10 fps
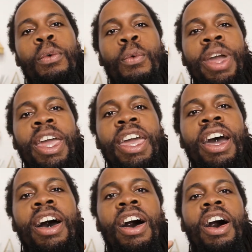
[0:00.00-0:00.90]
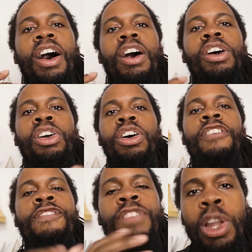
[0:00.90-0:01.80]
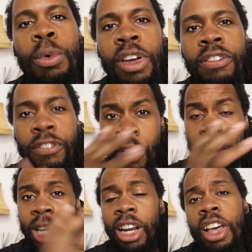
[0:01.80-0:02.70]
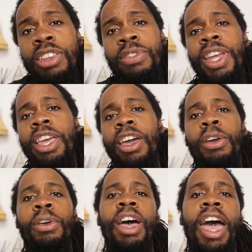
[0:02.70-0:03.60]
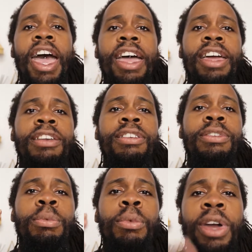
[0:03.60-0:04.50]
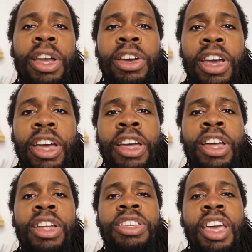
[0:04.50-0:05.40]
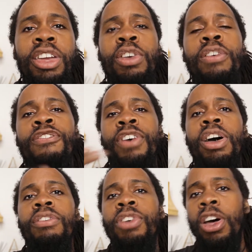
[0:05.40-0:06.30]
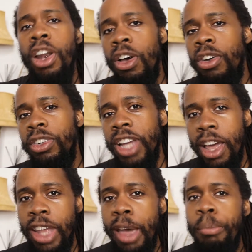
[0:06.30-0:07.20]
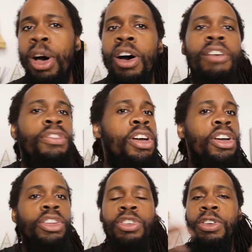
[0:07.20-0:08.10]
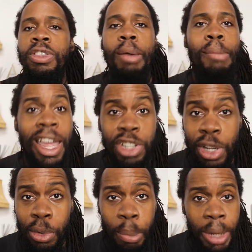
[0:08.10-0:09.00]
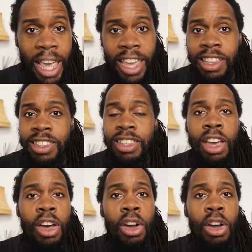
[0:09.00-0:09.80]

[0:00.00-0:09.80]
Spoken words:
we are gonna follow on from the last video and we're gonna take you further along down that path to that magical place